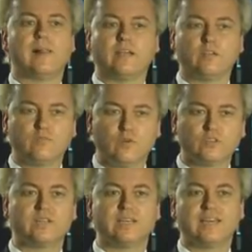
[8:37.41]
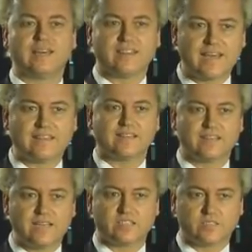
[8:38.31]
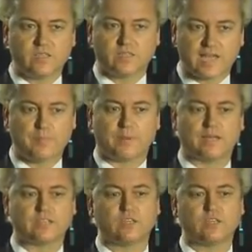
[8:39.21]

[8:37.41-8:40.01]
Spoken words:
And unfortunately, that is not happening.